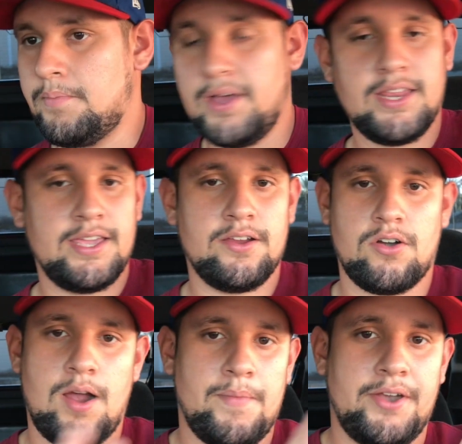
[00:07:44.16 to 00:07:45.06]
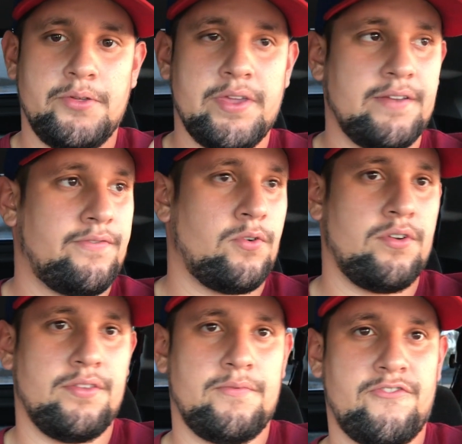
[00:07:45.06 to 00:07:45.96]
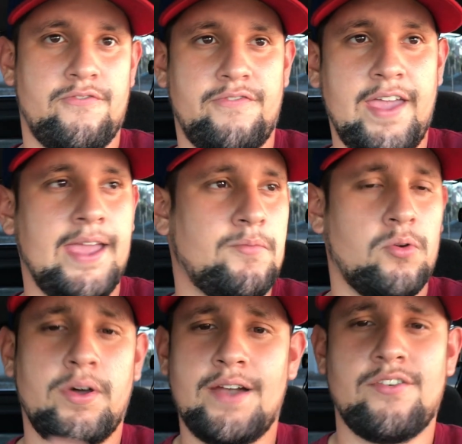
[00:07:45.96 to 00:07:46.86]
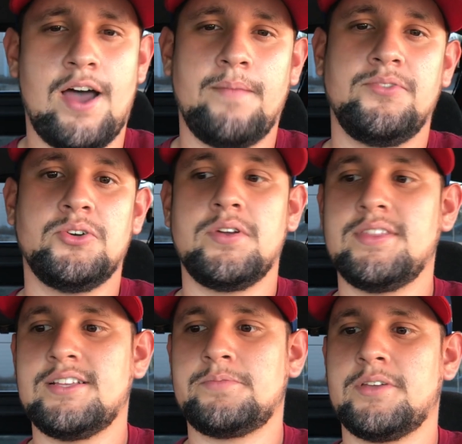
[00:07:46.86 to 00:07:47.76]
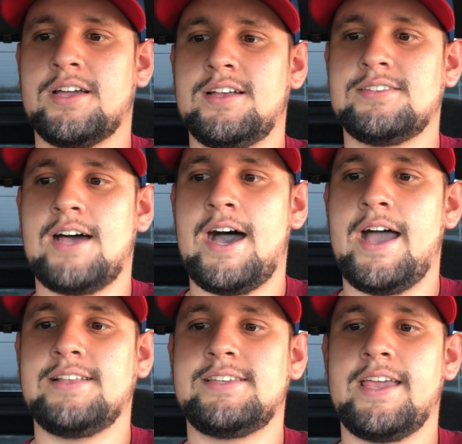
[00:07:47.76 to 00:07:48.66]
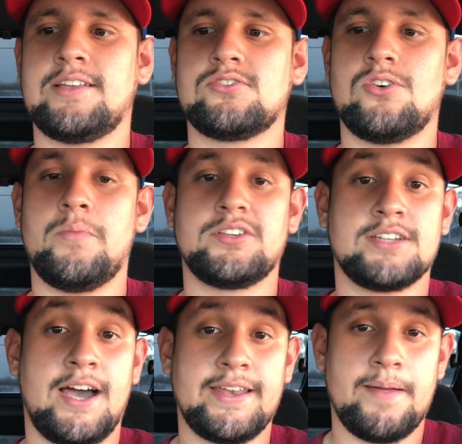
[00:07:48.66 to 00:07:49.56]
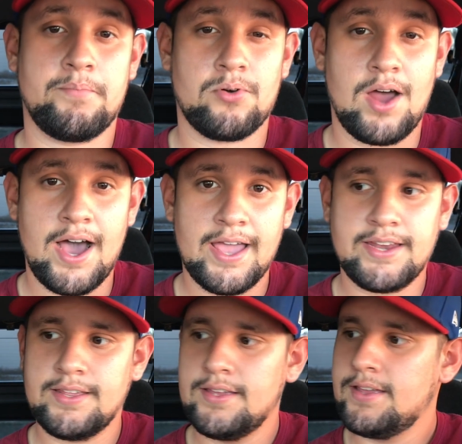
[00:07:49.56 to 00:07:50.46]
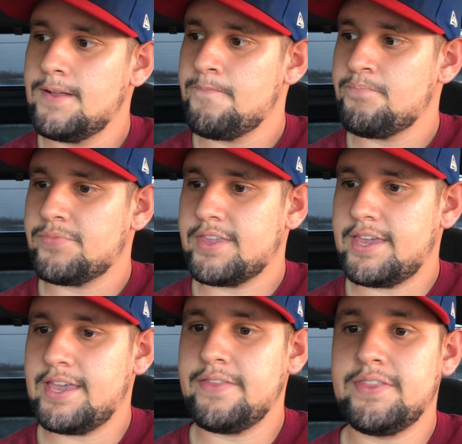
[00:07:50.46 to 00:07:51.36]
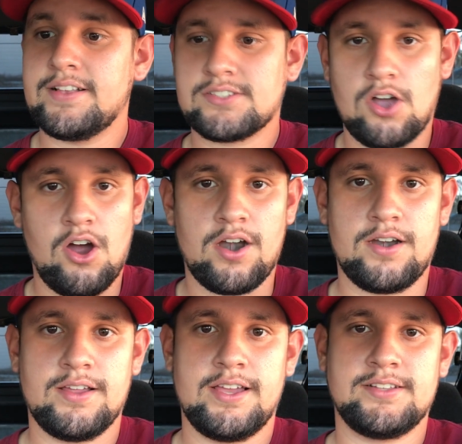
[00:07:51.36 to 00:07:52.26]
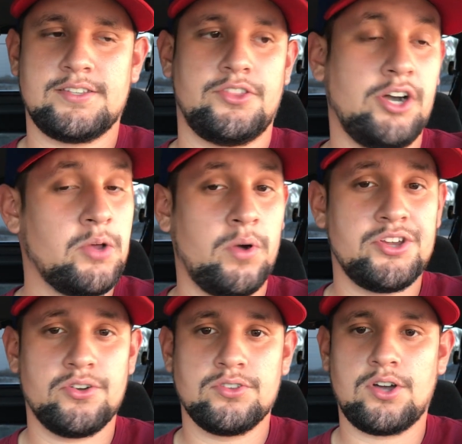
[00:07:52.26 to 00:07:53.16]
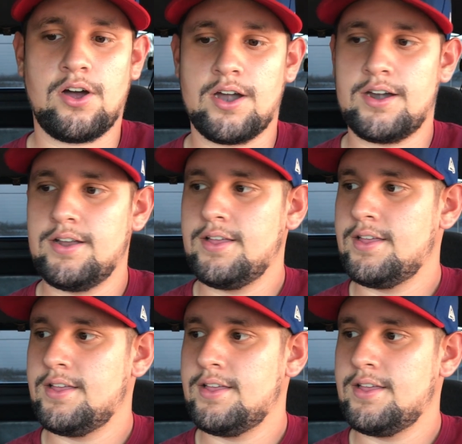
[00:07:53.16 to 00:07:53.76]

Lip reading: the money or I'm not doing it for the fame or whatever. I'm doing this because I take so much goddamn pride in this car. It's a 31-year-old car